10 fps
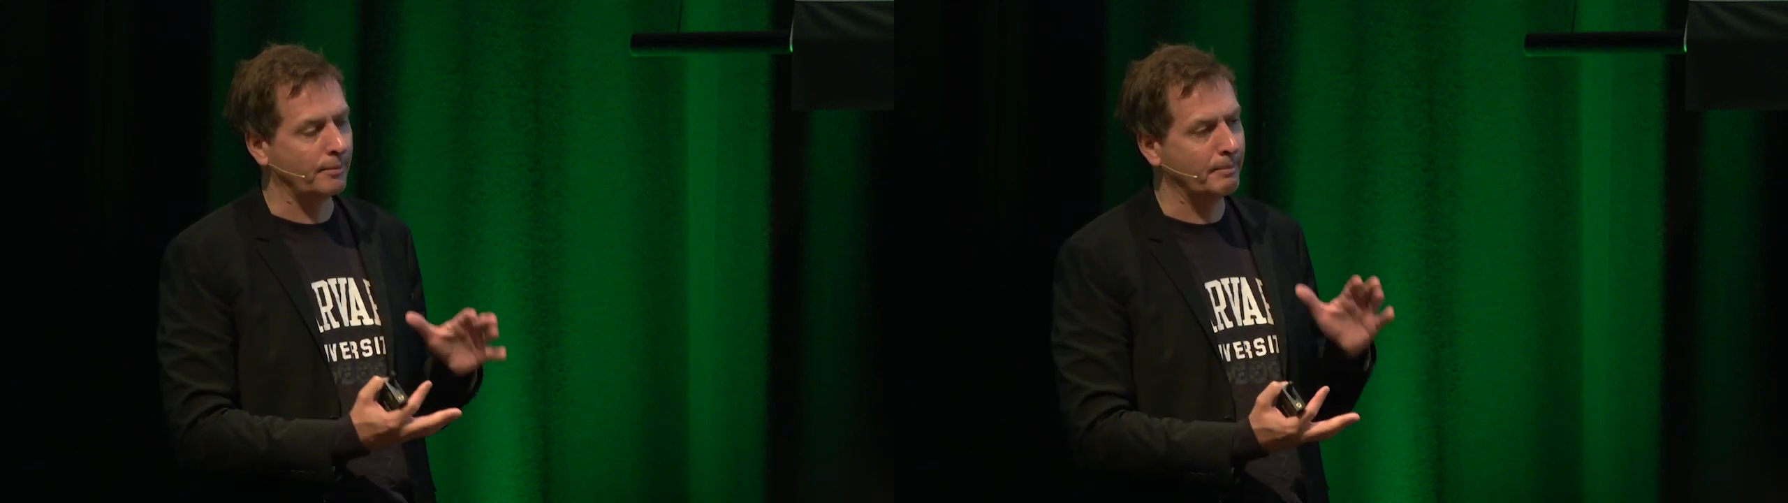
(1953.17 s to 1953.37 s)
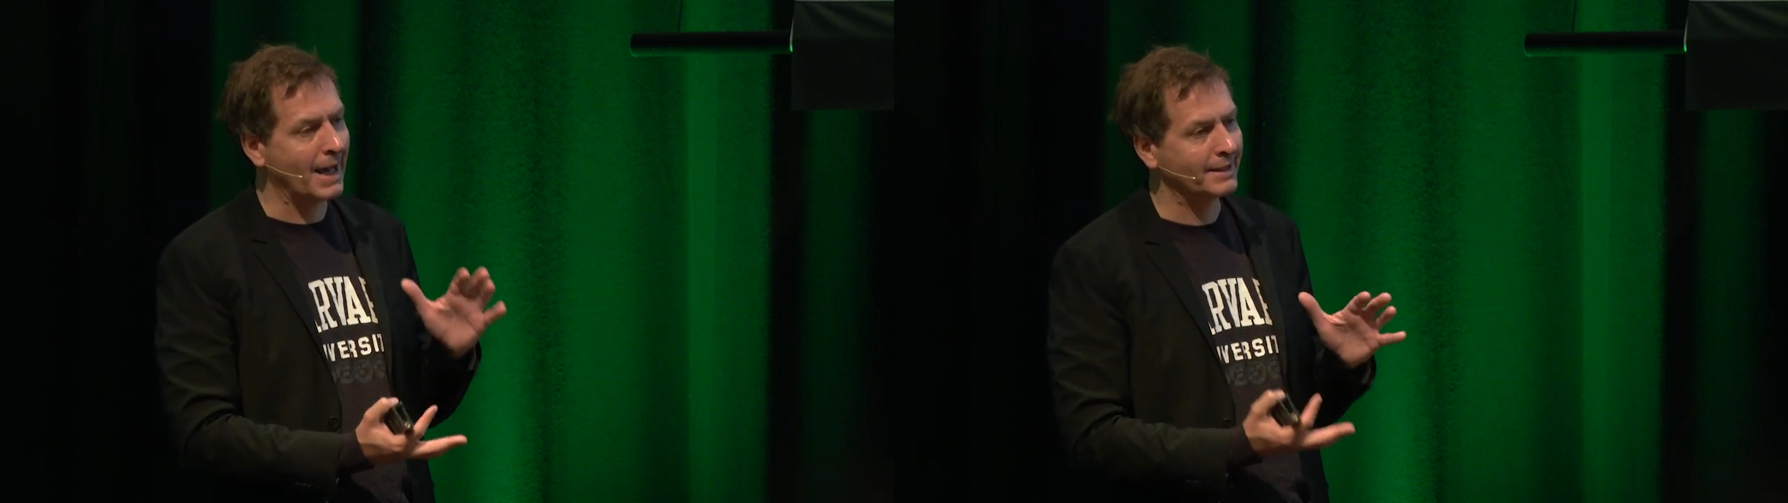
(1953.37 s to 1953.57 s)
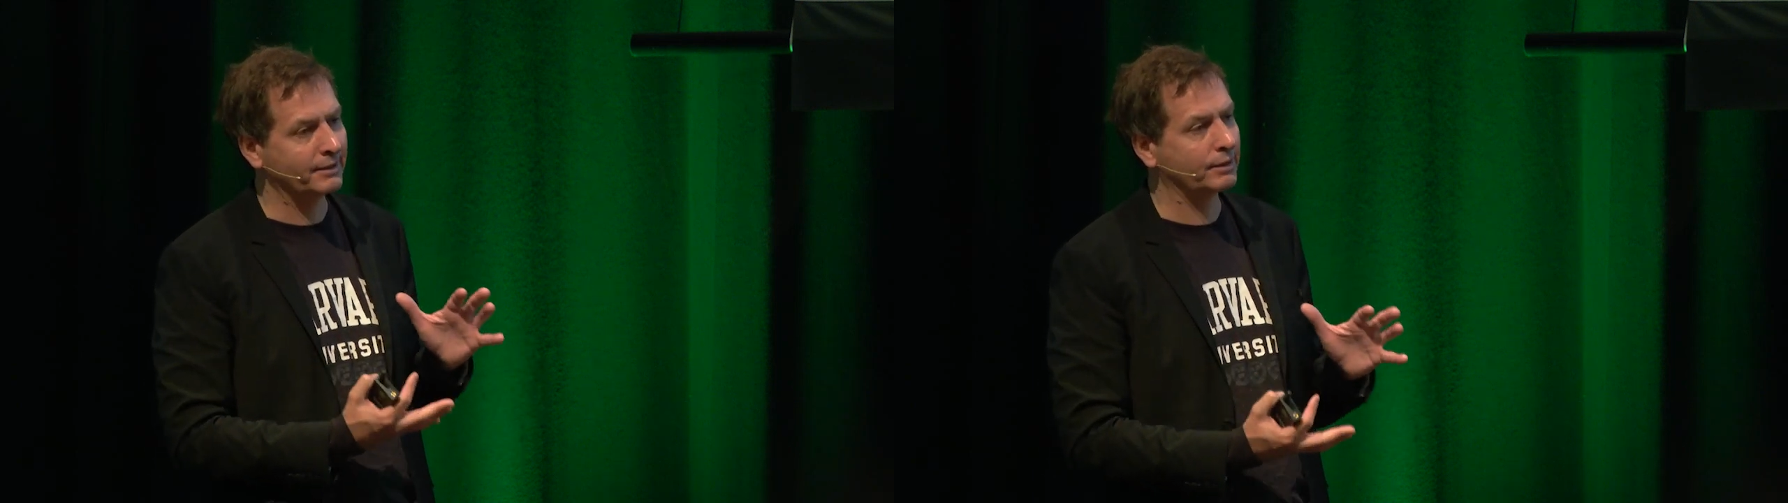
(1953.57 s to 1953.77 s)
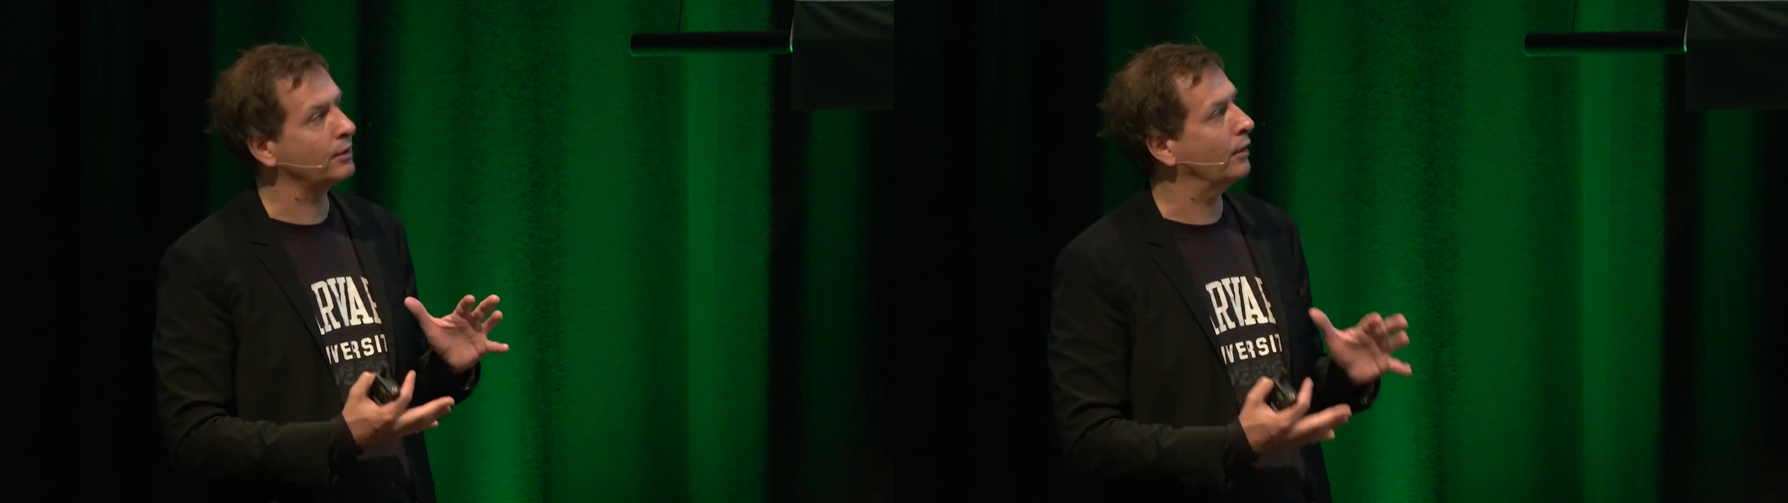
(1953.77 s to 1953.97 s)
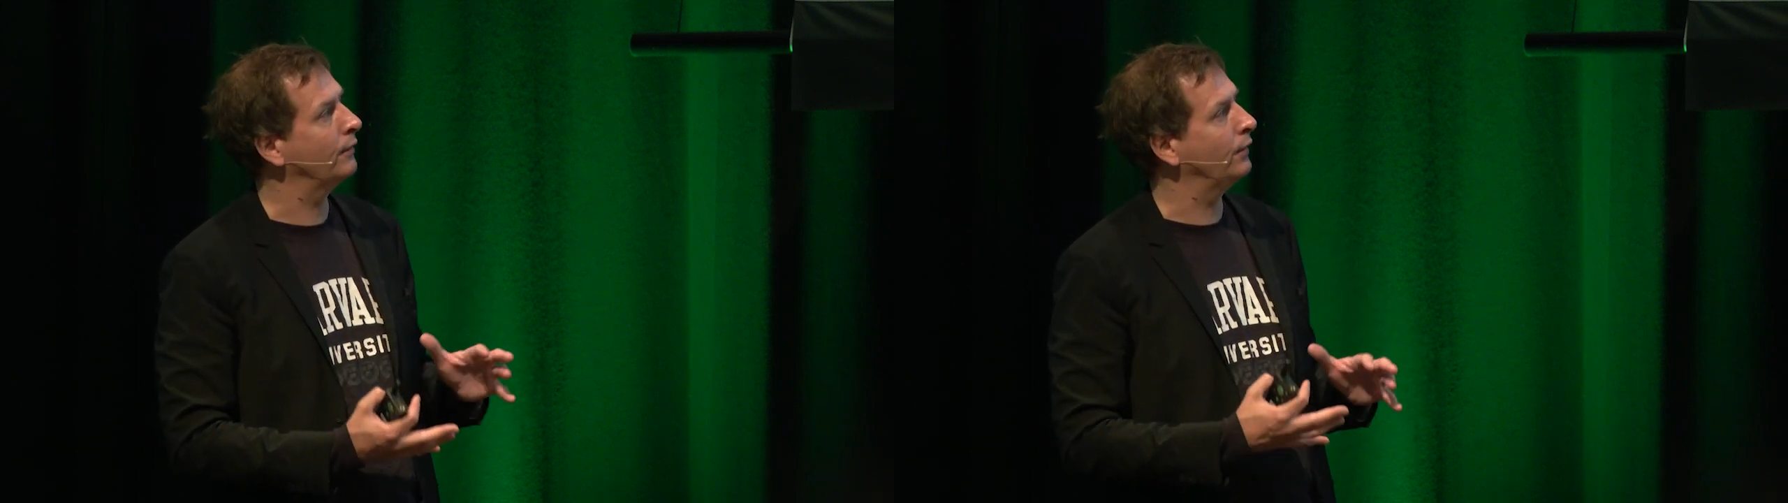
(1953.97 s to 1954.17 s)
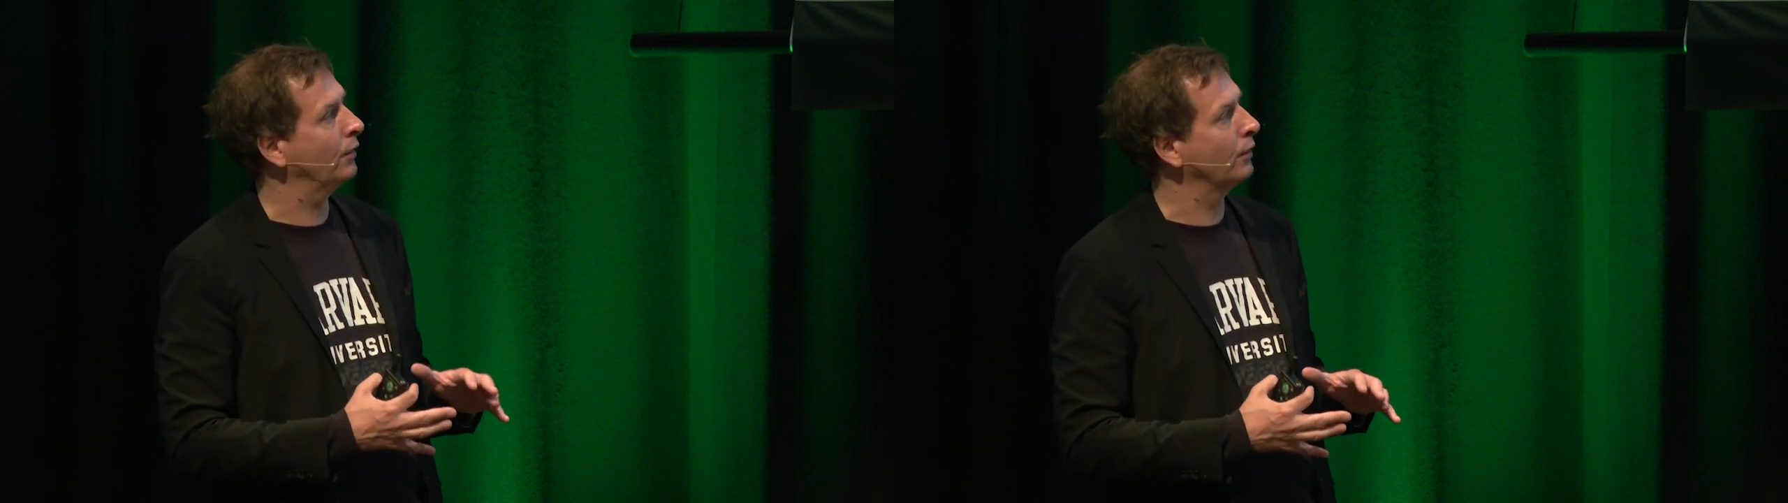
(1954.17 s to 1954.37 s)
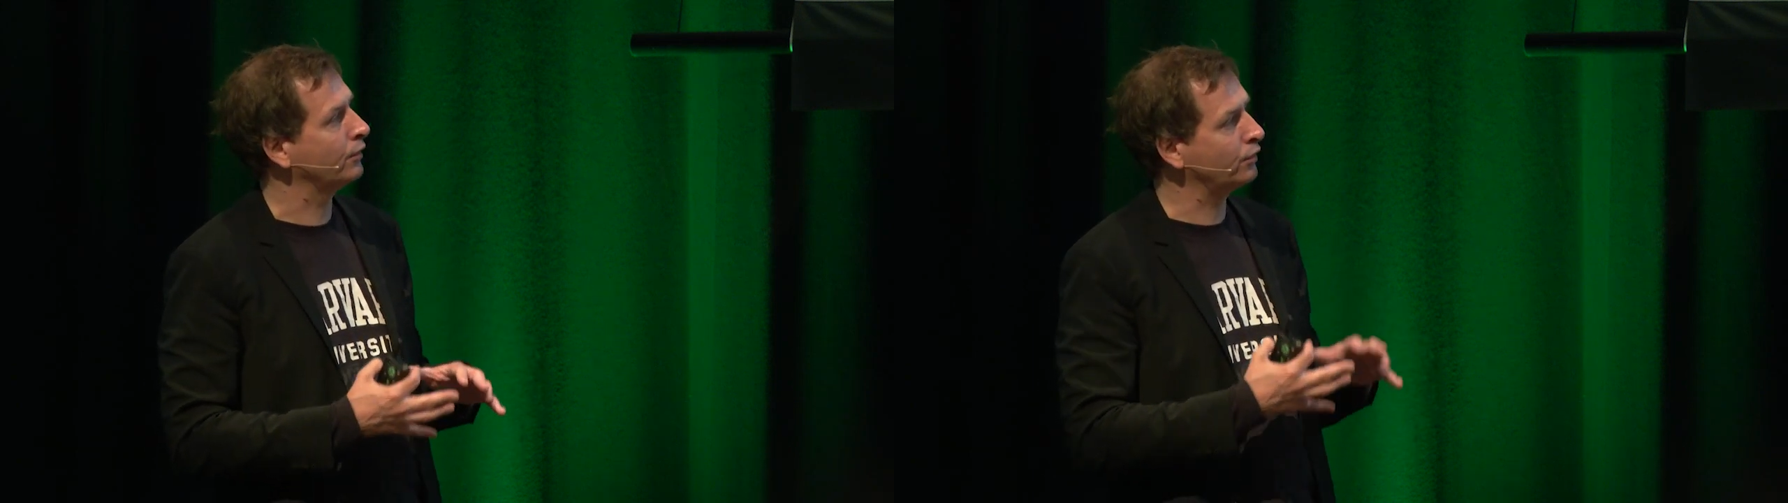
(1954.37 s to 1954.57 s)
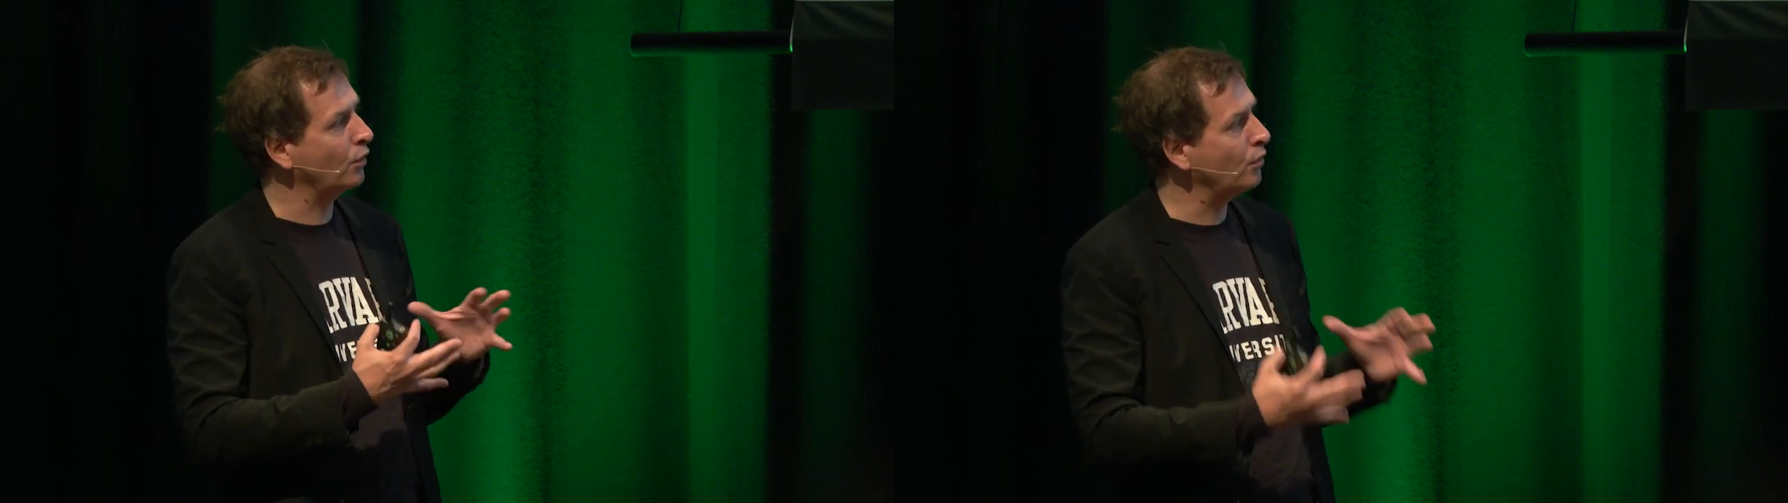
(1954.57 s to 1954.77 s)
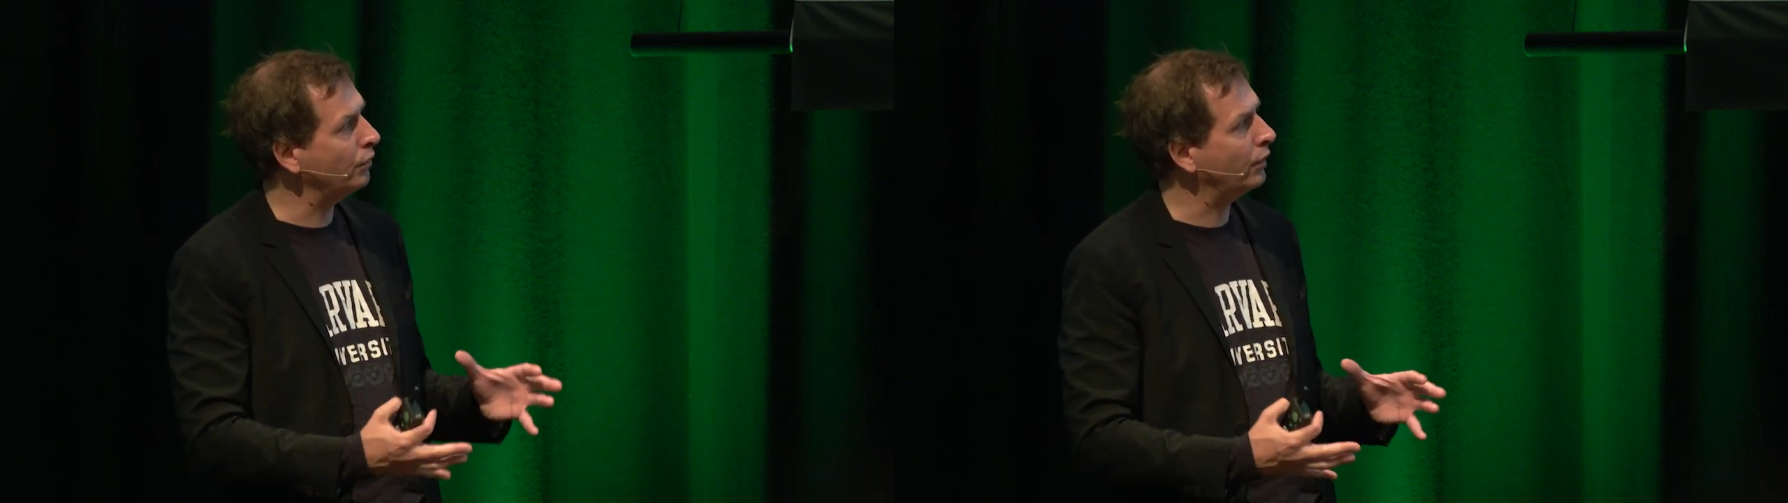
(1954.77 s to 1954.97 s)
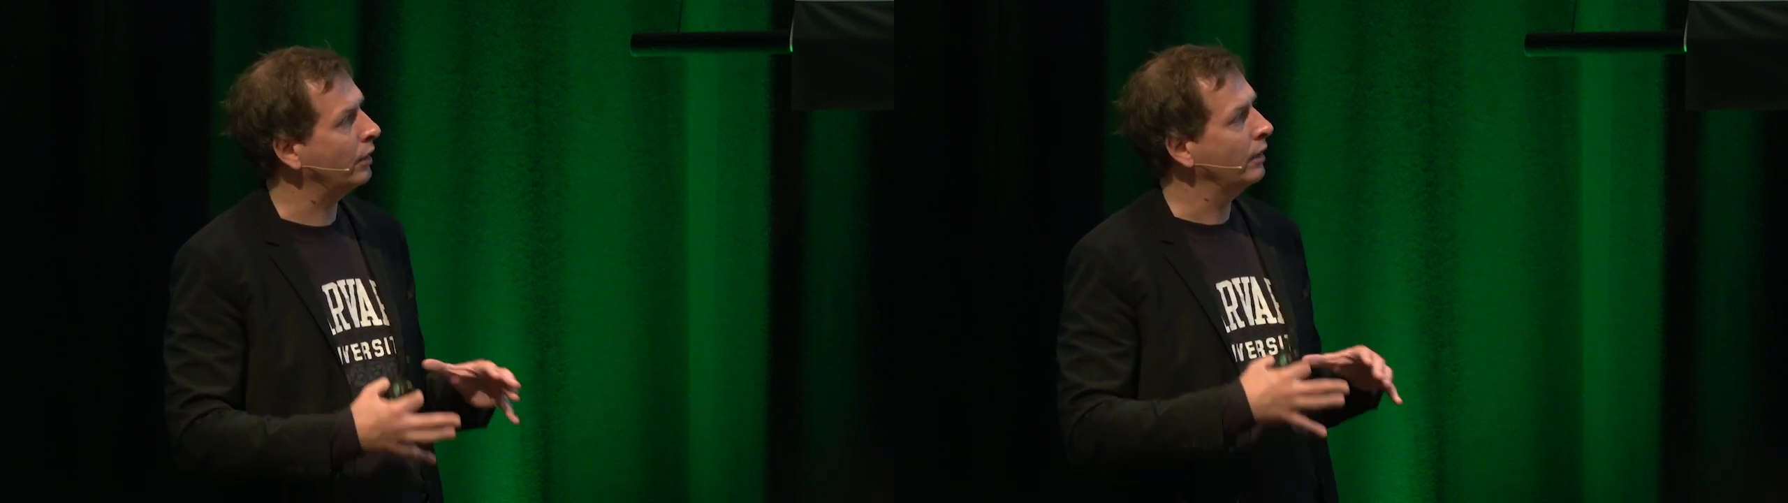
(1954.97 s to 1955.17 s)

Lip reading: mass of the stone,